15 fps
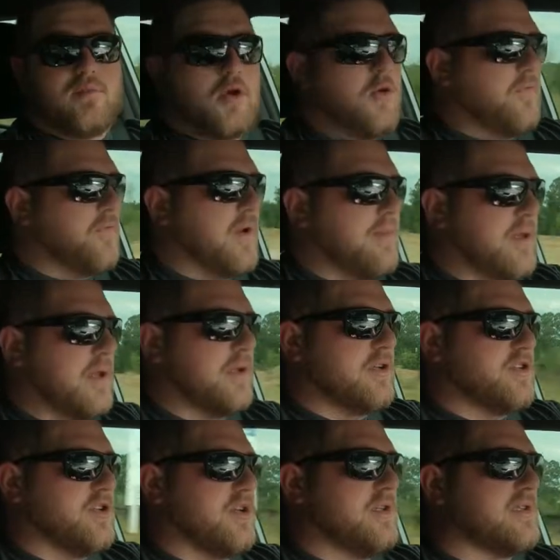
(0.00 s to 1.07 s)
who Fitment
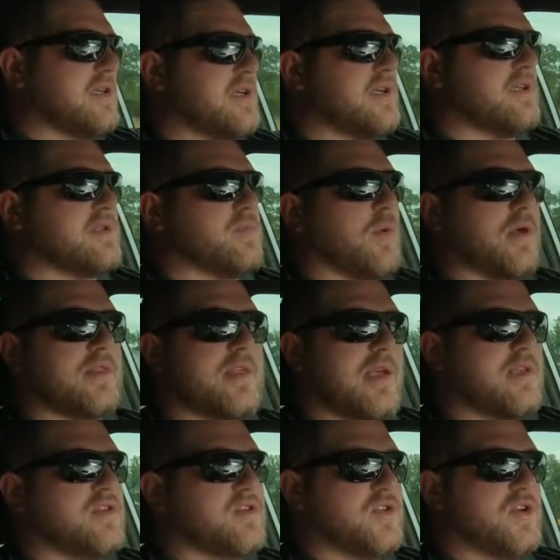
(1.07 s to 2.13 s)
Industries is, what
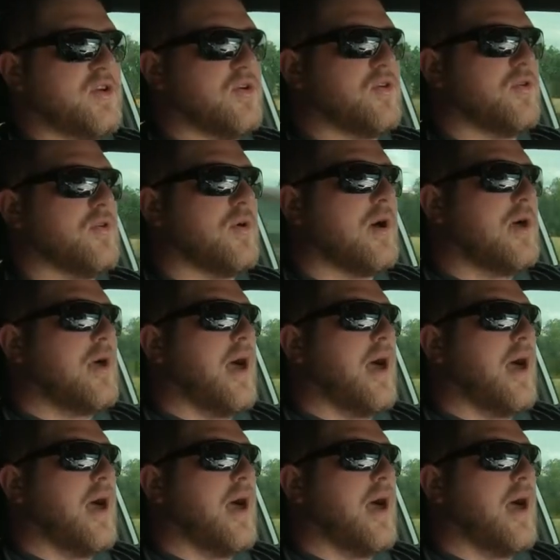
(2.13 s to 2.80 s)
they do,